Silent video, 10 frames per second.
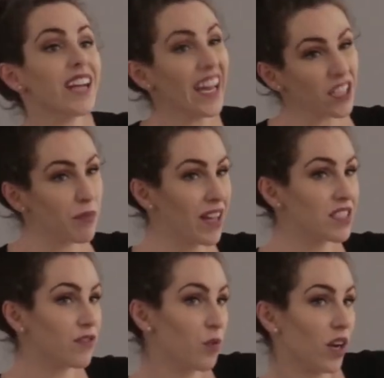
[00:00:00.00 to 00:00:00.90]
kind of depends
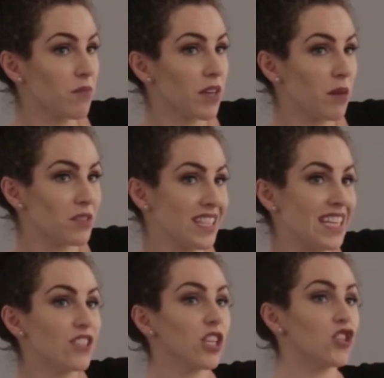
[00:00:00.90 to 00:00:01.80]
if you want to be able to
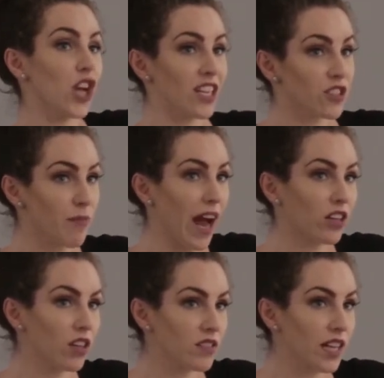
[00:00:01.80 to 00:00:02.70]
easily change the
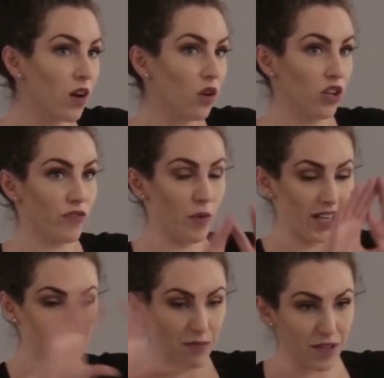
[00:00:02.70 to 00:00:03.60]
backgrounds out or if you want
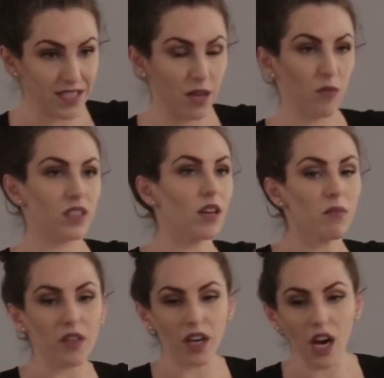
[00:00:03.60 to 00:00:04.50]
to keep the same ones up
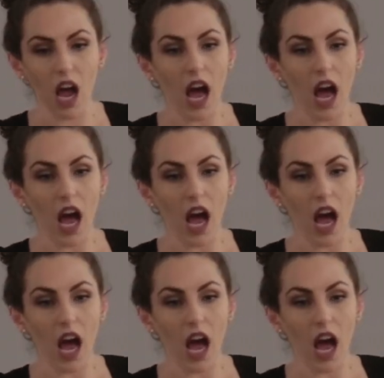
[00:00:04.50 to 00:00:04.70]
there.